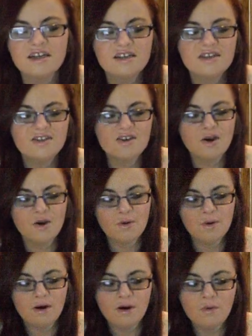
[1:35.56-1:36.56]

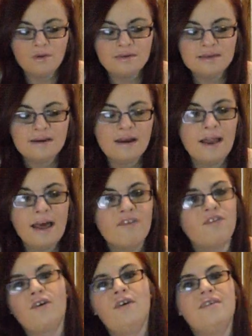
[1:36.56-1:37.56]
so I would collect
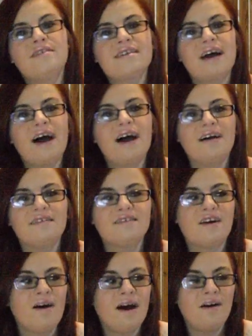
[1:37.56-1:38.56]
those and
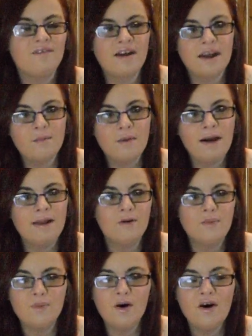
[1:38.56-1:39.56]
i have that in my little
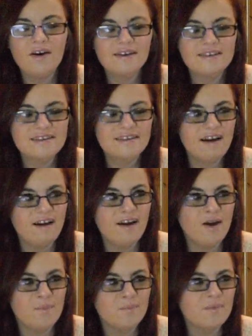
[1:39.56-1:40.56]
box
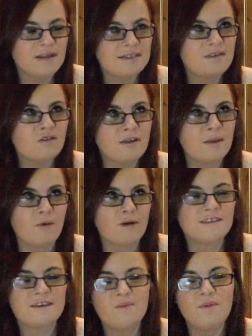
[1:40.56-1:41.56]
um, I still got that
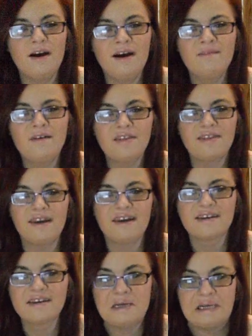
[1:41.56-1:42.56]
box somewhere I think
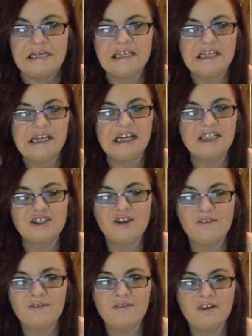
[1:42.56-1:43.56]
I don't know
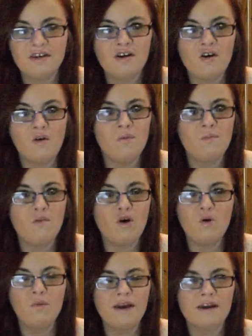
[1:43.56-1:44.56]
if the whole
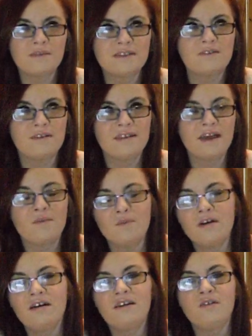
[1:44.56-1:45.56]
all makeup's still in there
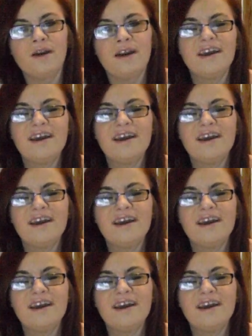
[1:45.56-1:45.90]
but anyway